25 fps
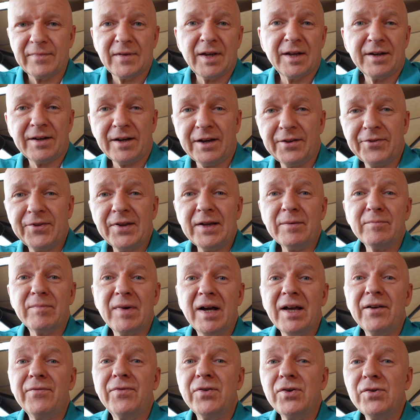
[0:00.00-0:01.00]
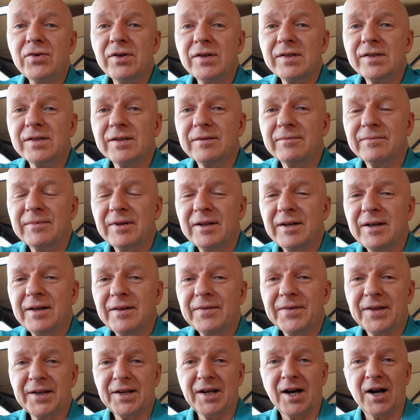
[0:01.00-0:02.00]
And I think my viewers
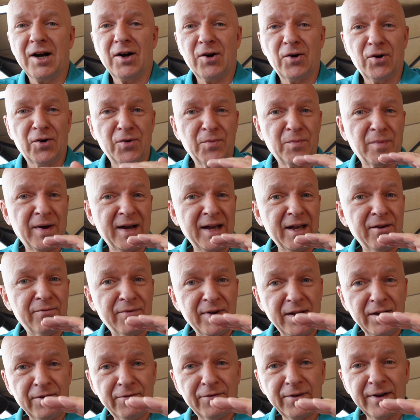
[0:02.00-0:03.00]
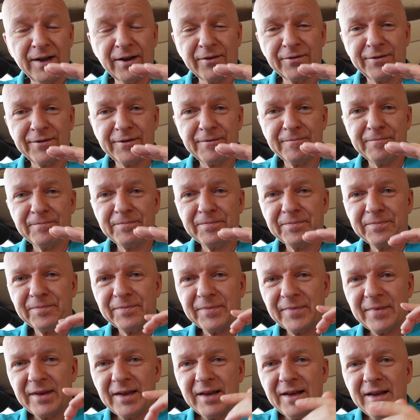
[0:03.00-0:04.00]
that are on my wavelength,
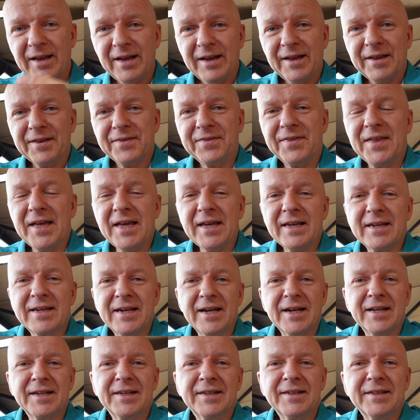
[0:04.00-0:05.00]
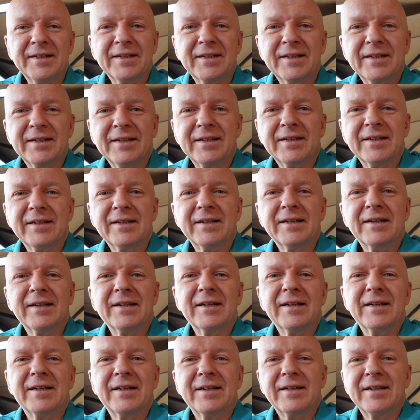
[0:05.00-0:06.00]
they can
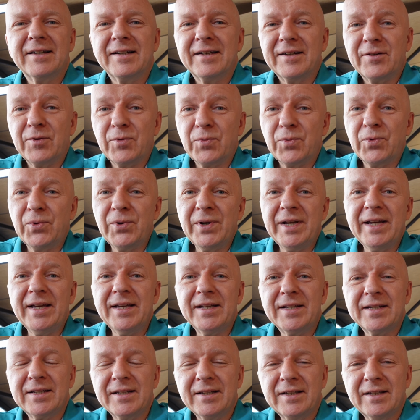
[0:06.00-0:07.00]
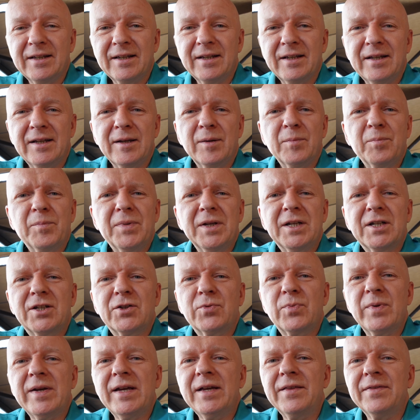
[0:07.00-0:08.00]
read
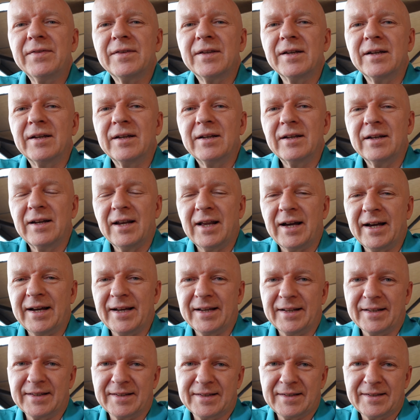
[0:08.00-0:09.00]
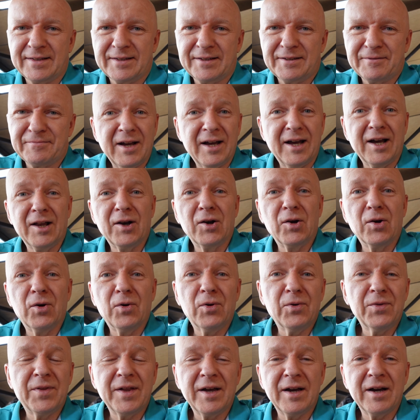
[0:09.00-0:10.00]
between the lines.
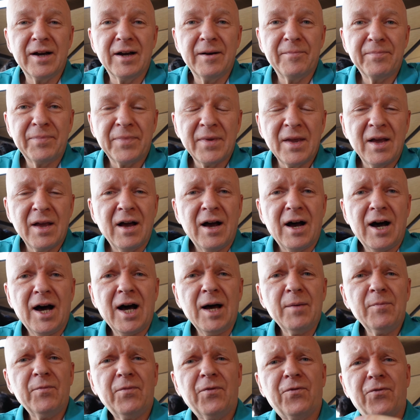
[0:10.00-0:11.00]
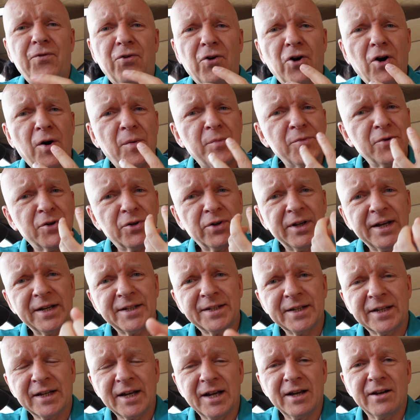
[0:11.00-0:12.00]
Hello there. I'm
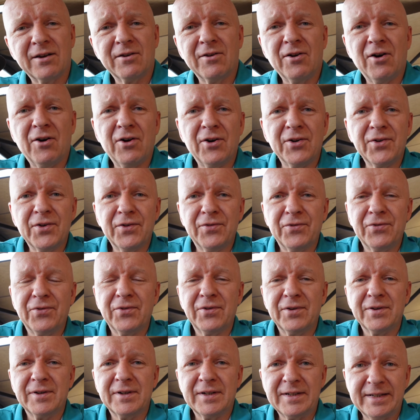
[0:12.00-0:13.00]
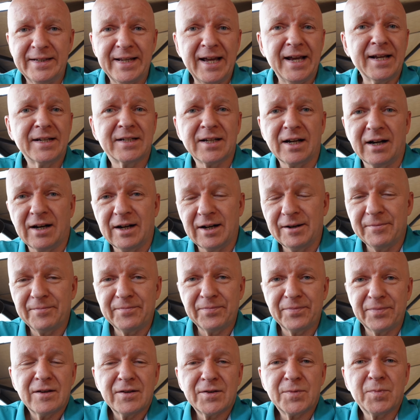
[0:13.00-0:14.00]
formulating a lot of data,
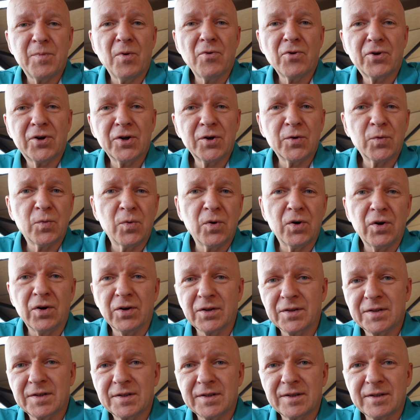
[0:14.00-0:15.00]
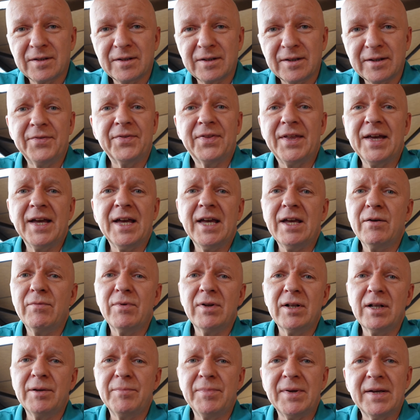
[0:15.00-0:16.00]
spoken words, and they
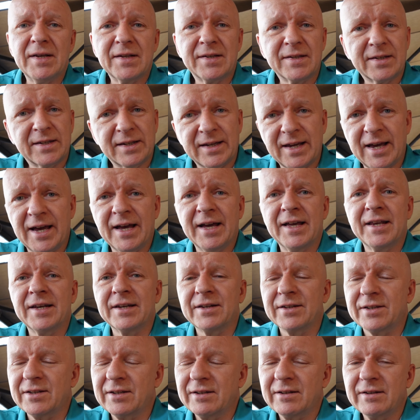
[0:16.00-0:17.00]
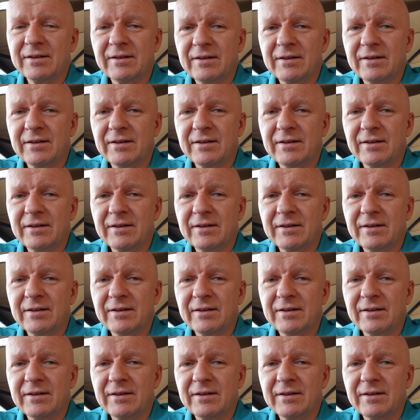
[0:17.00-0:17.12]
will be scanned